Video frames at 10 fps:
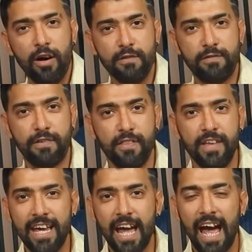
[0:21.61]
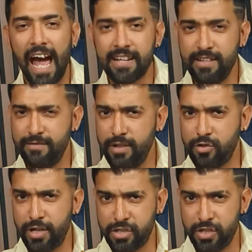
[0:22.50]
of The Active
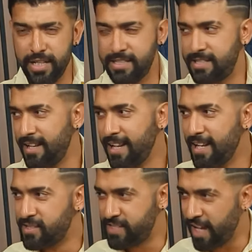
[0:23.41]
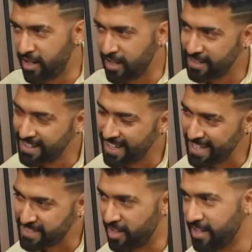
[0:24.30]
Nutritionist, Sarah.
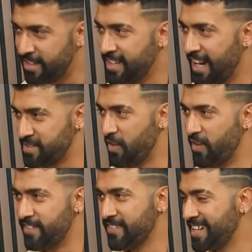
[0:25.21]
Hey, Sarah. How's it going?